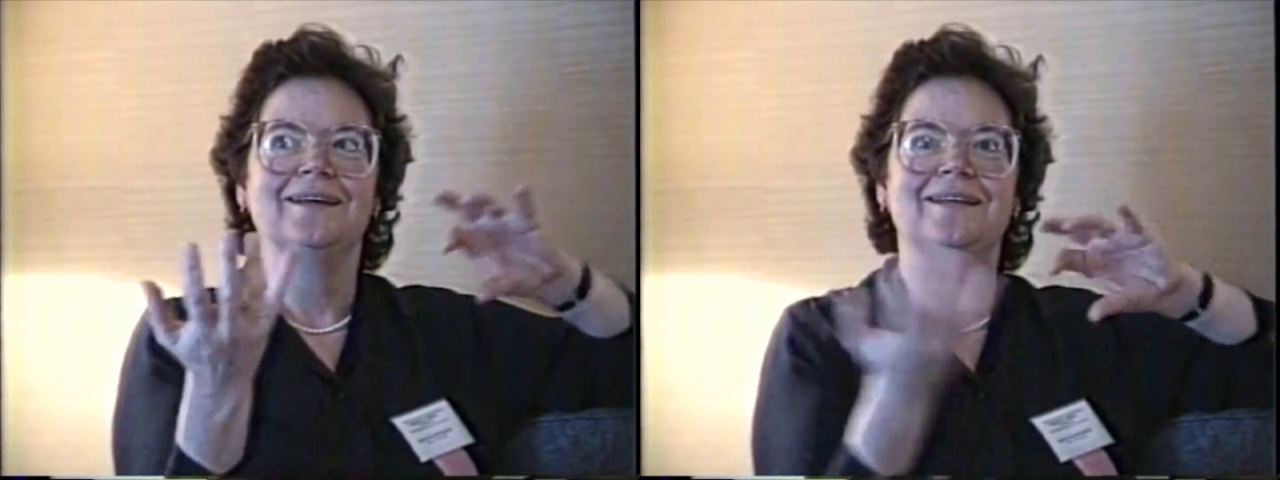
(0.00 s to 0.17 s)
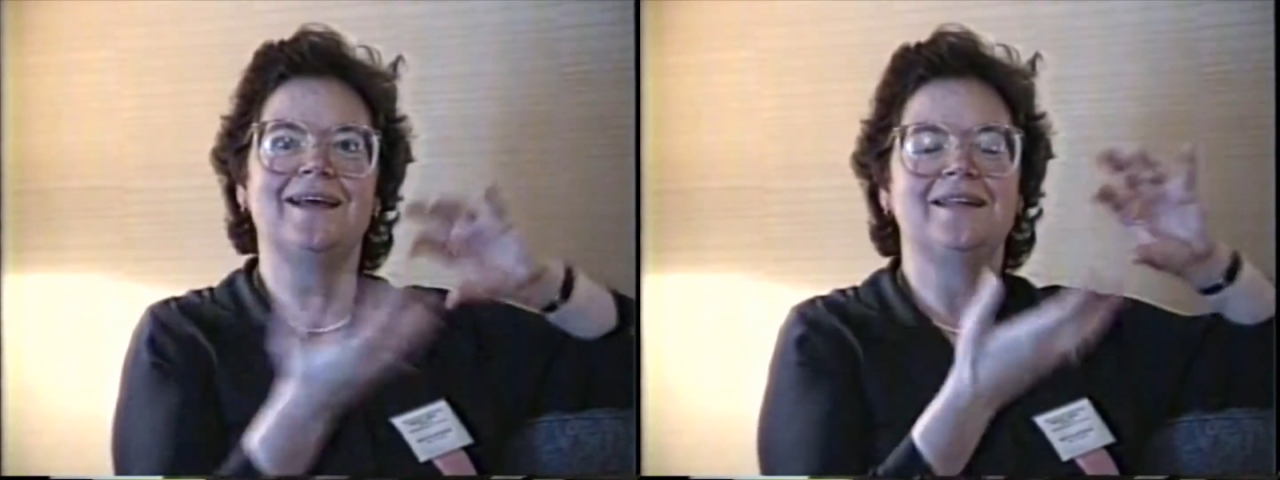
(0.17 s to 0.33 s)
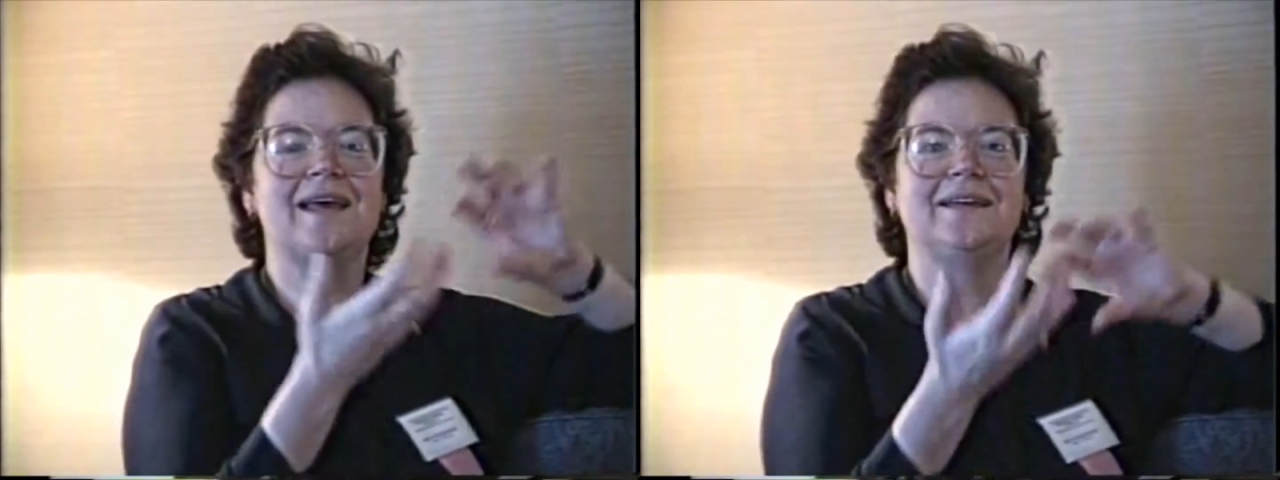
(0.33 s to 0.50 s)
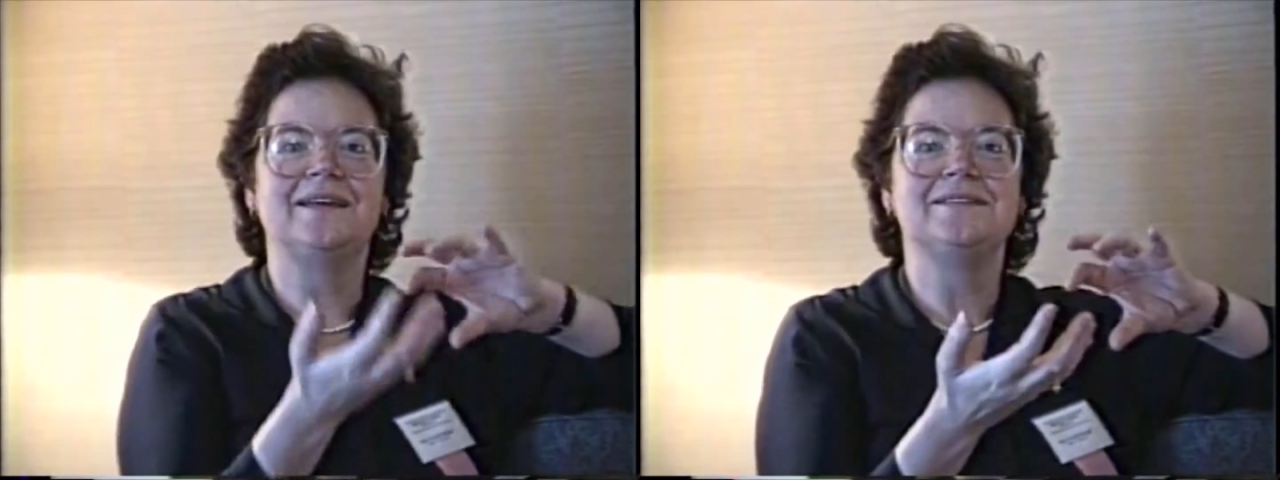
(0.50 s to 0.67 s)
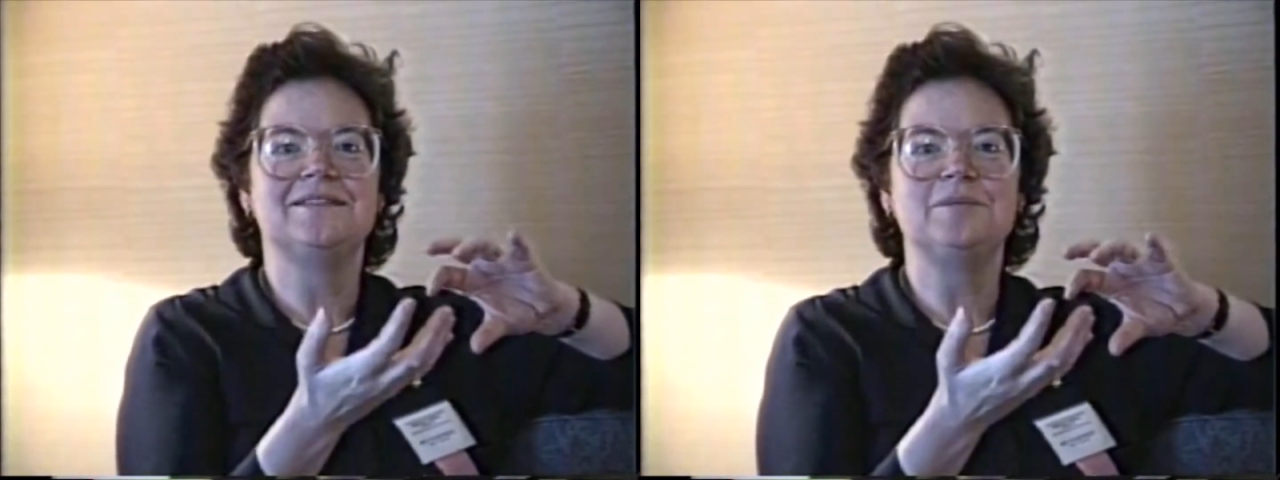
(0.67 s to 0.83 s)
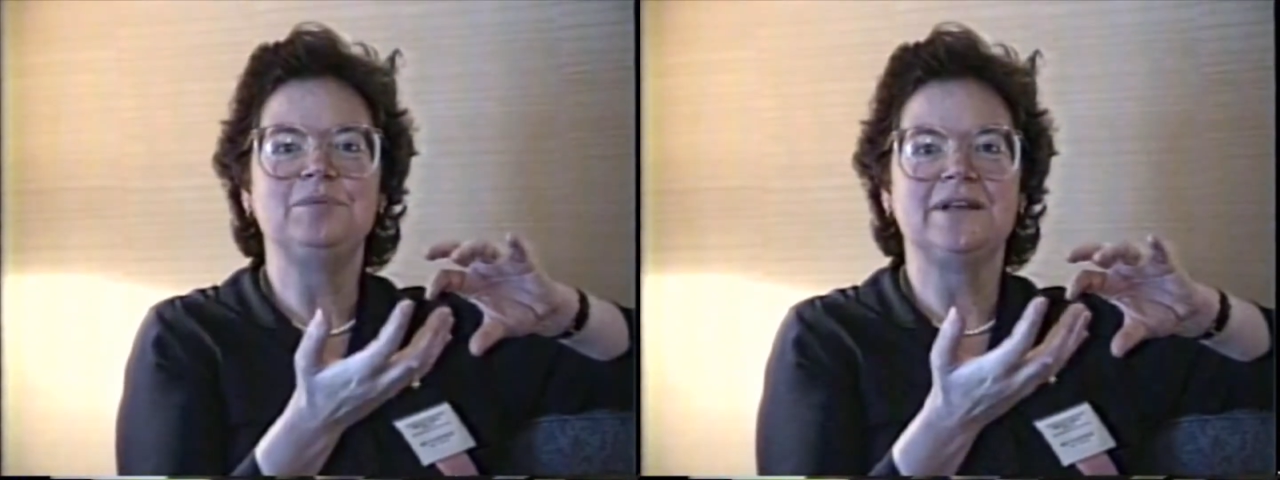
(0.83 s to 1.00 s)
and
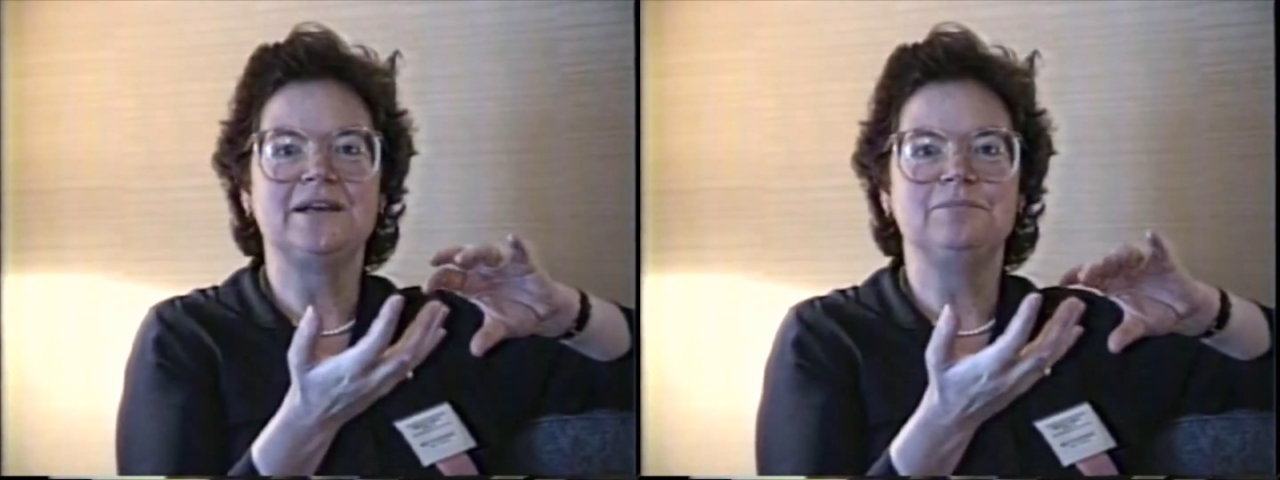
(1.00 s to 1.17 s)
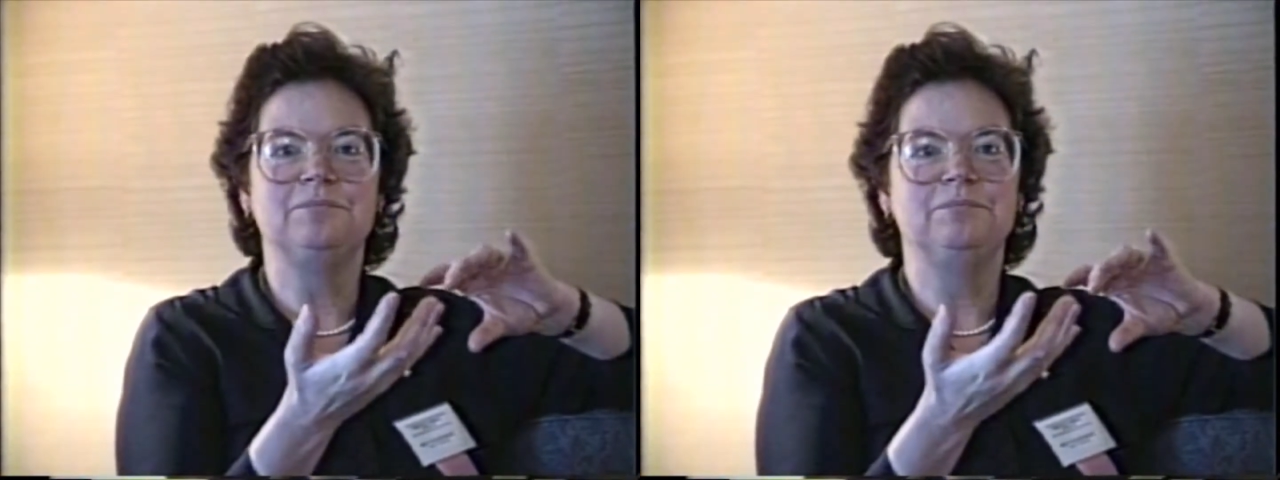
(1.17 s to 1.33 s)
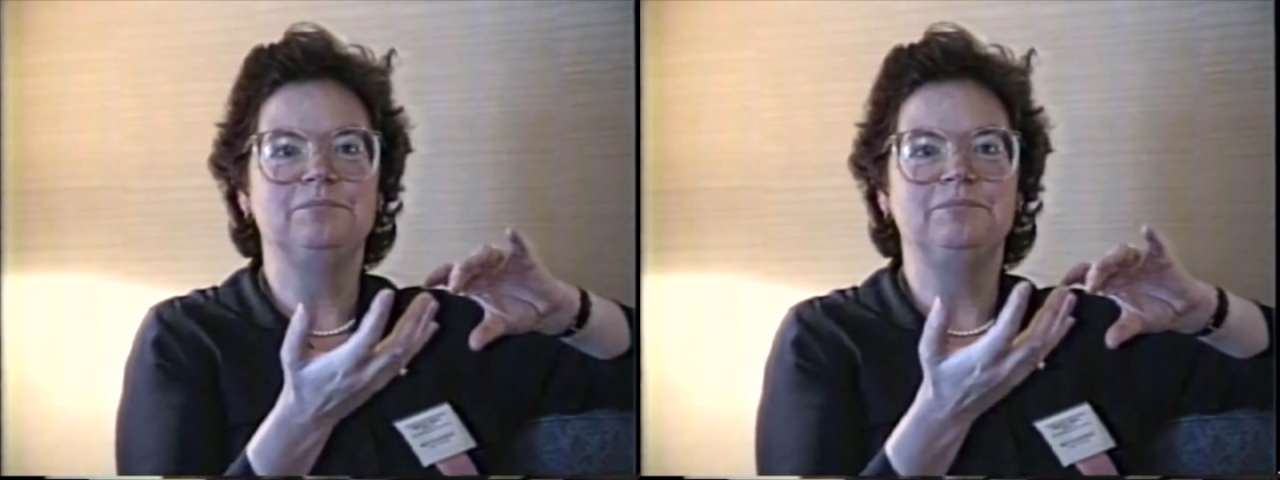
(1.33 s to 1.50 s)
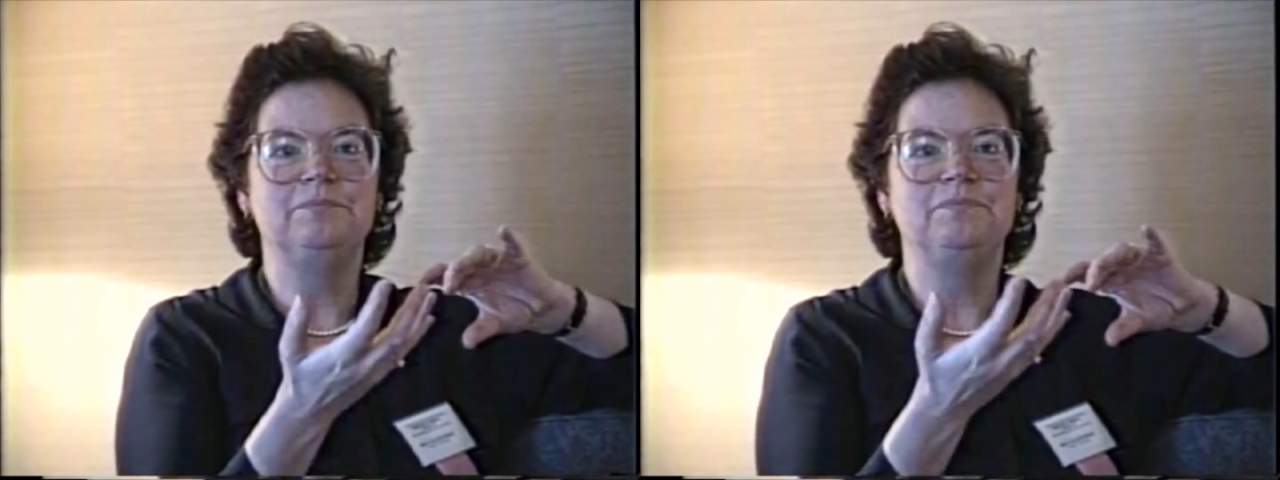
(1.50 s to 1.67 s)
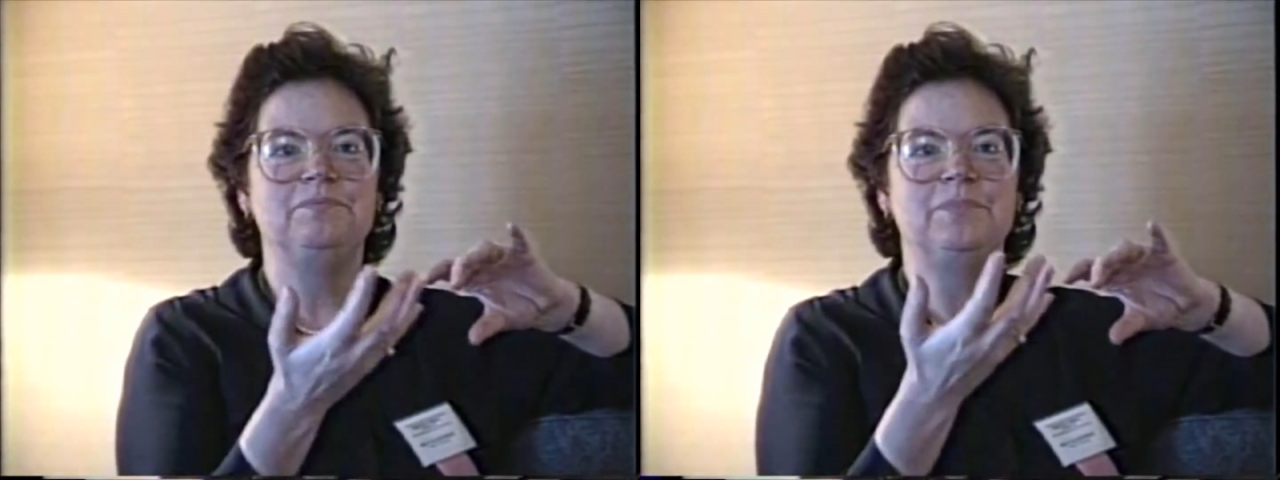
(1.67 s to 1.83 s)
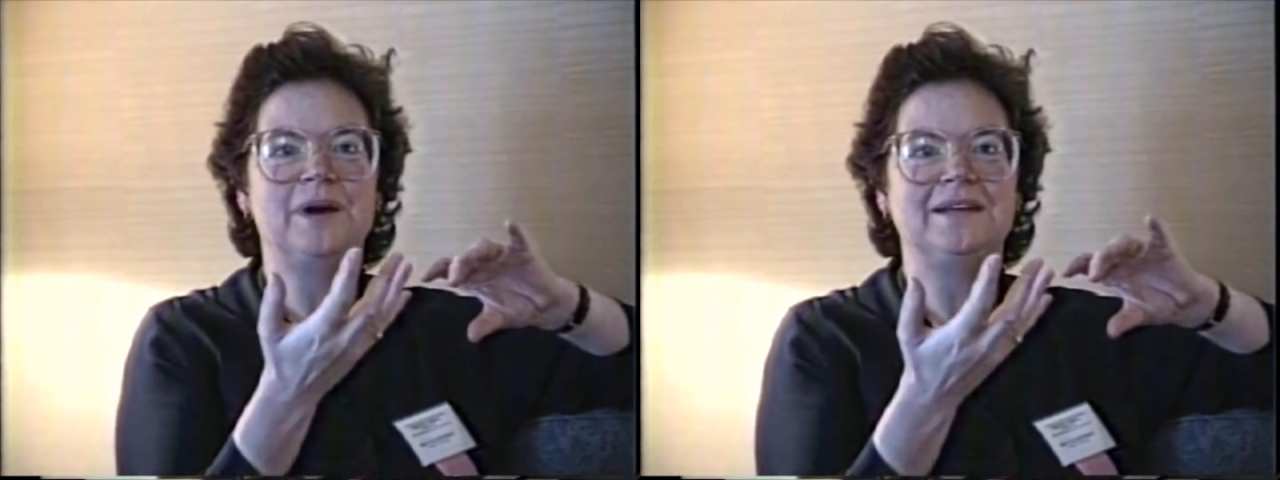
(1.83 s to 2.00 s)
undoubling,
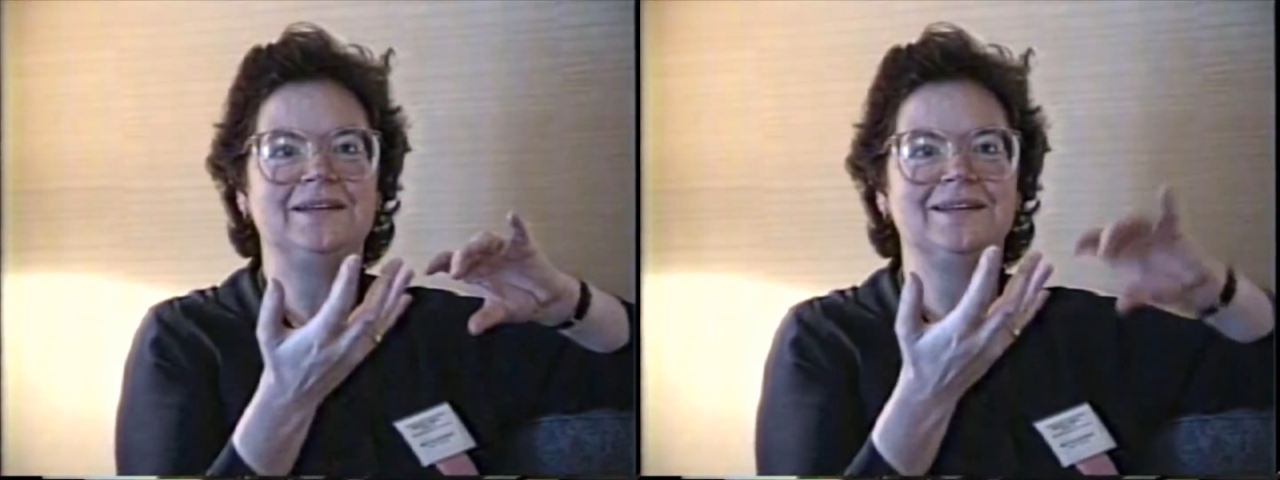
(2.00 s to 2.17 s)
but